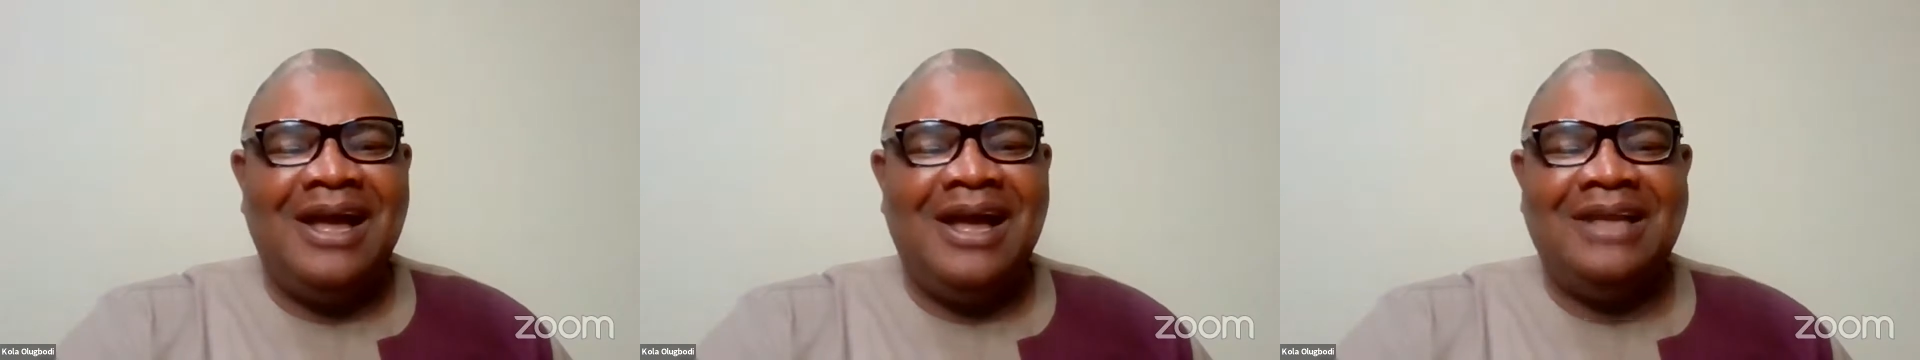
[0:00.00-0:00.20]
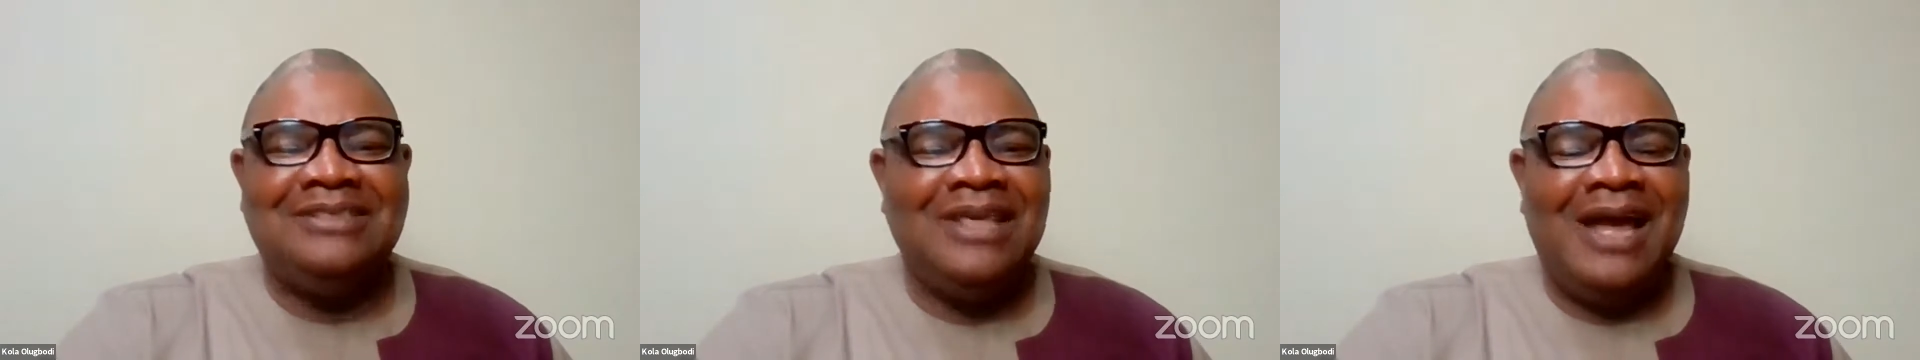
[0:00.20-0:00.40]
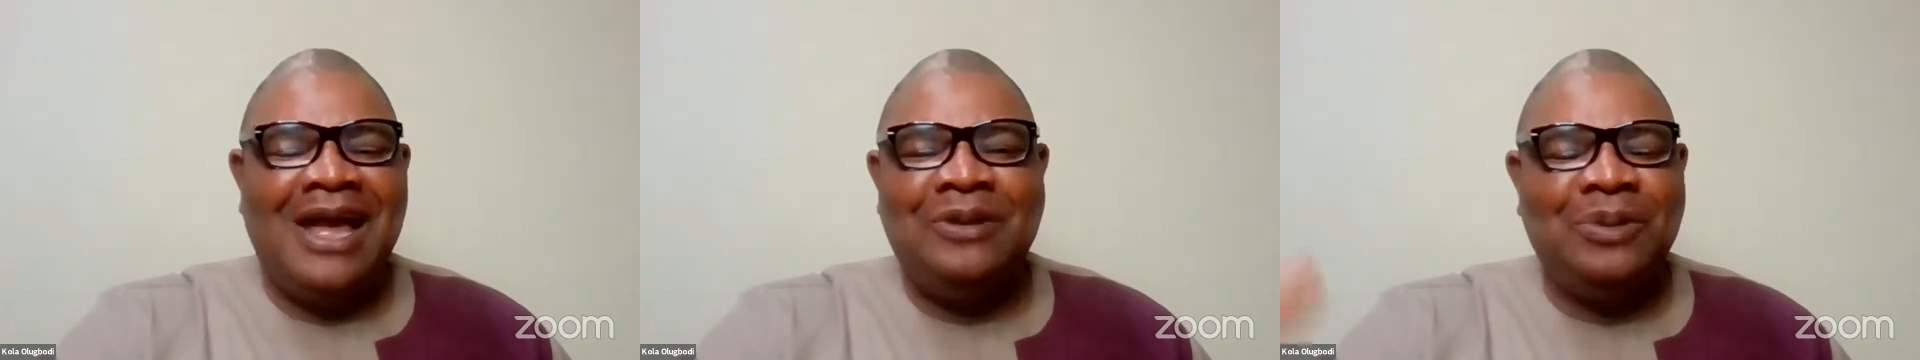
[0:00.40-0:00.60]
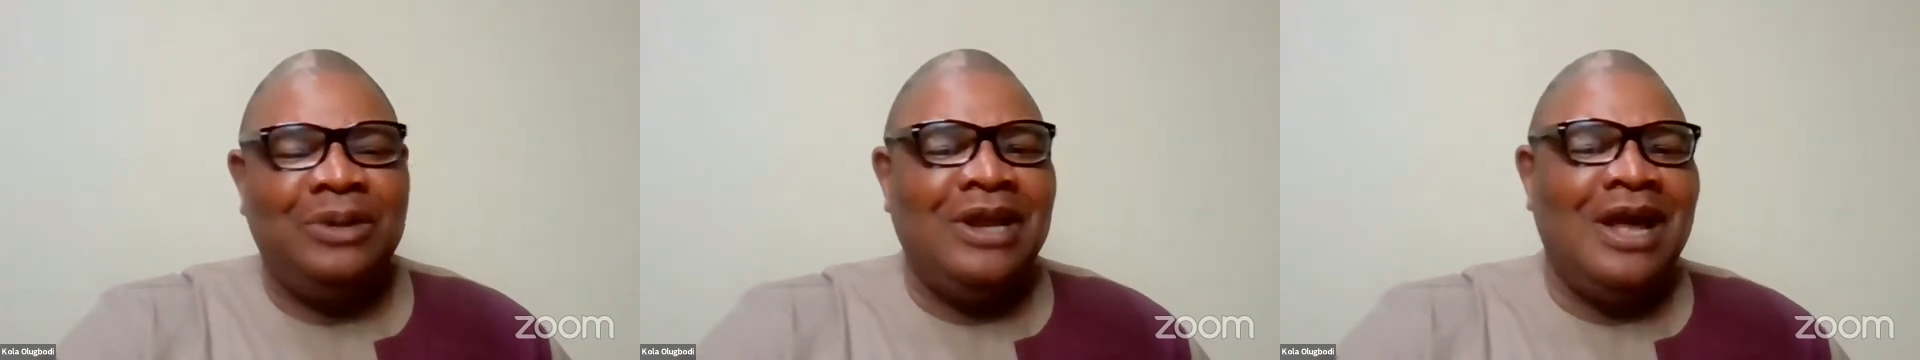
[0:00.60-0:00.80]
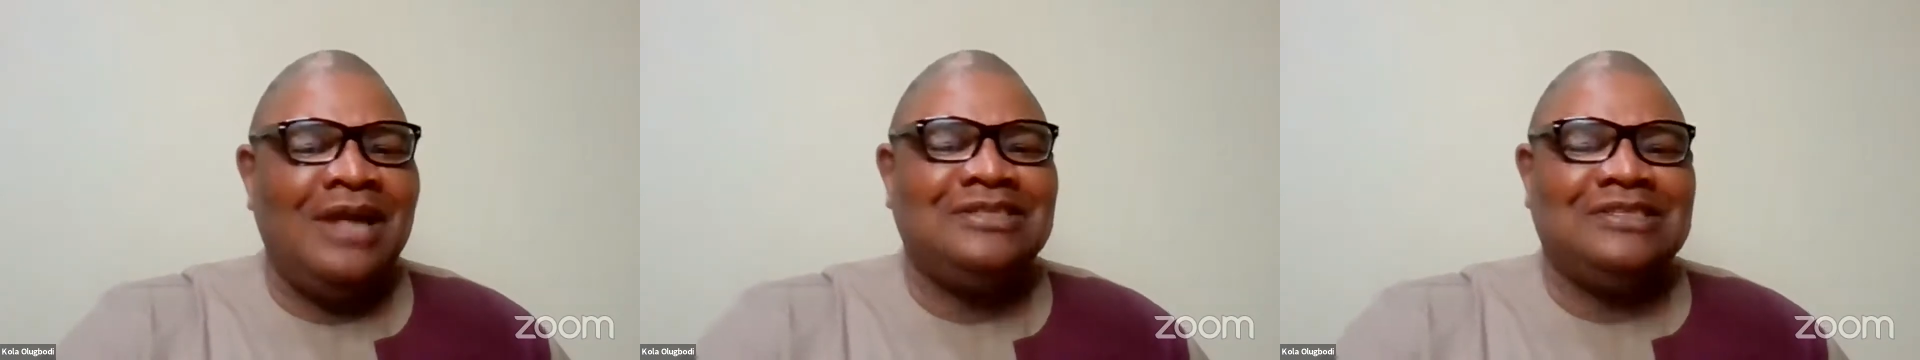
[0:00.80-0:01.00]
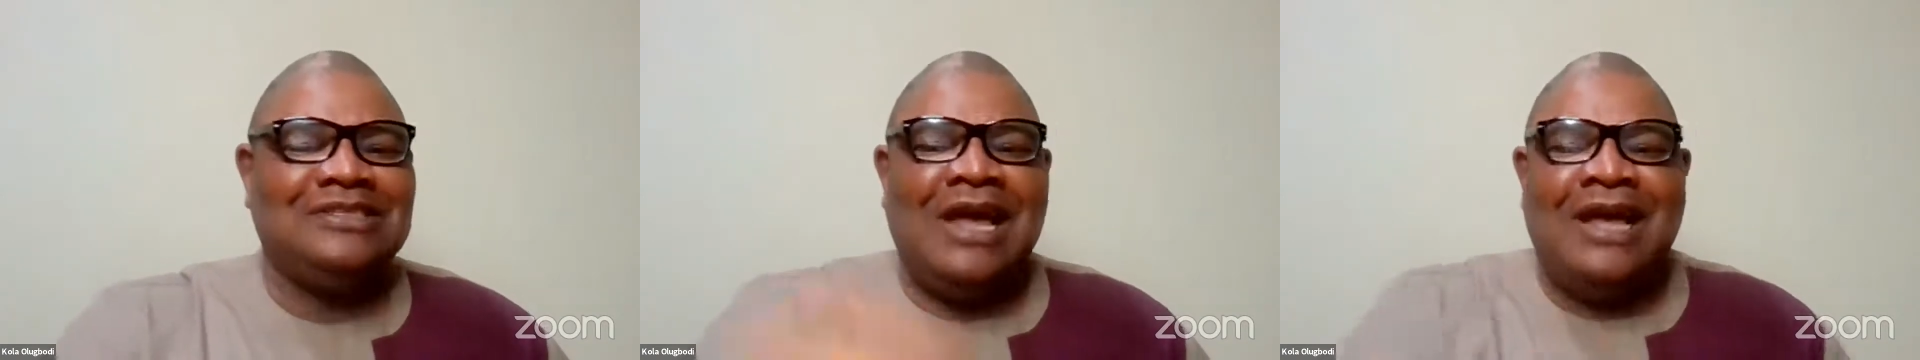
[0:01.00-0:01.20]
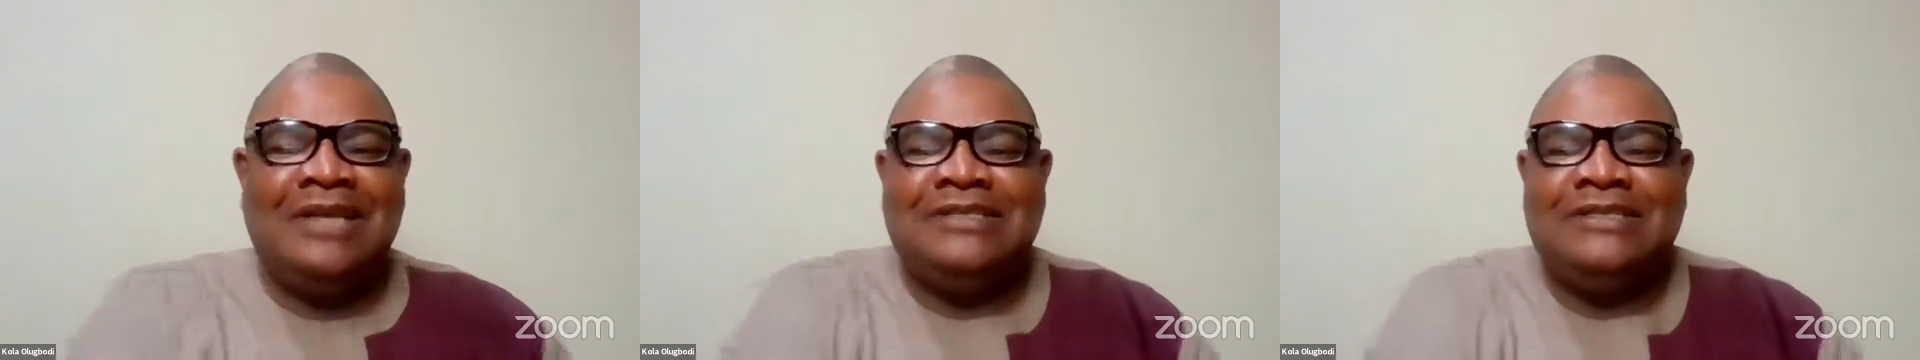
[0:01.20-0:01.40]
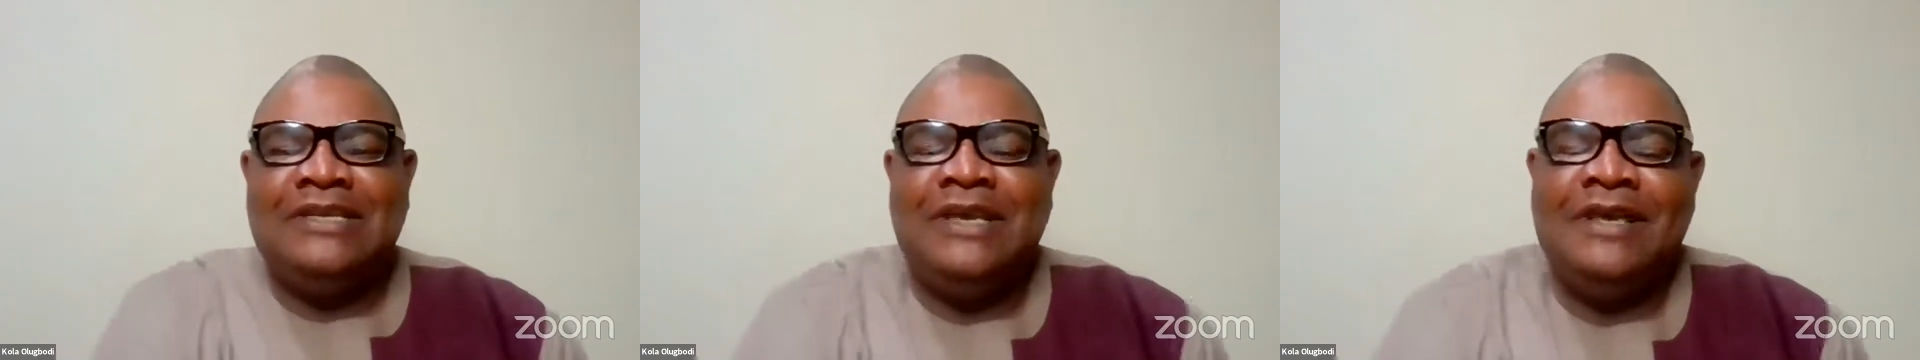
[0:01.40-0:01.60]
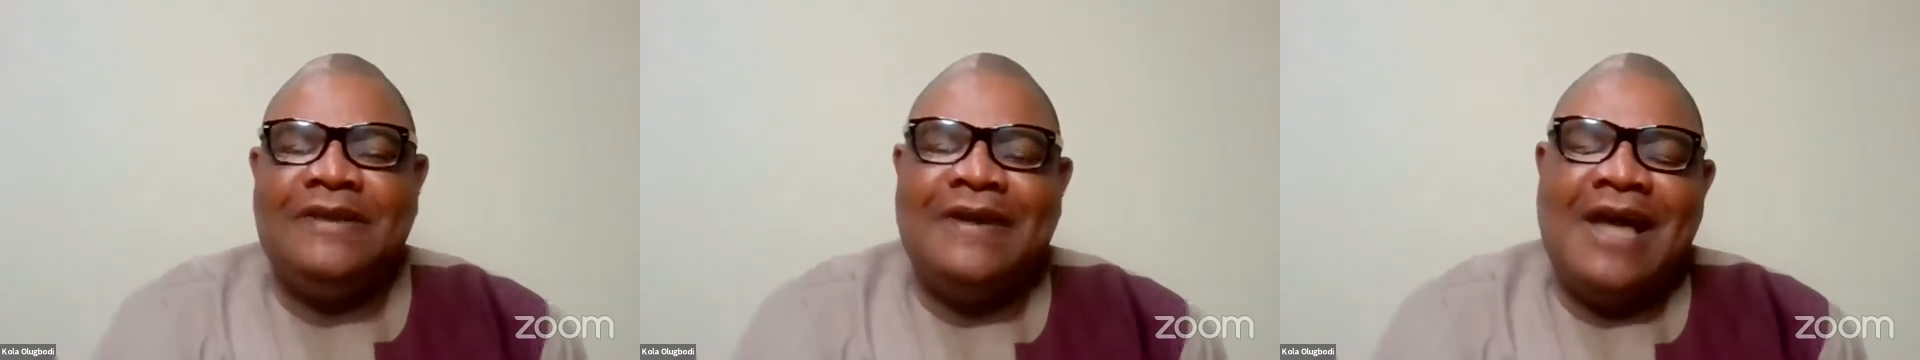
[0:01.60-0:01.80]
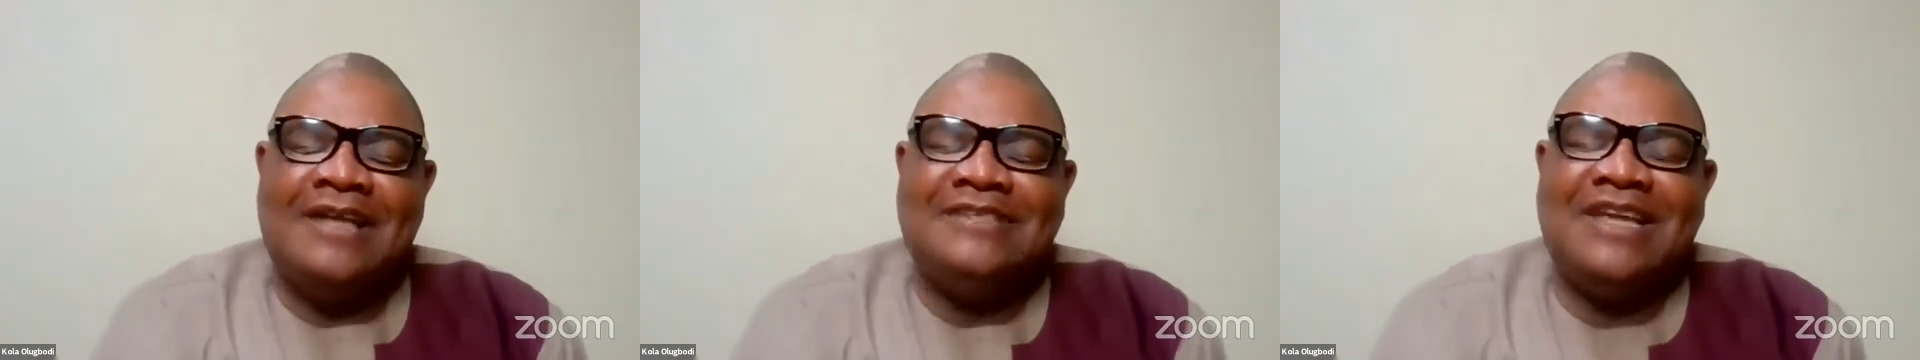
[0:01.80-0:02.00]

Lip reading: I know that that's the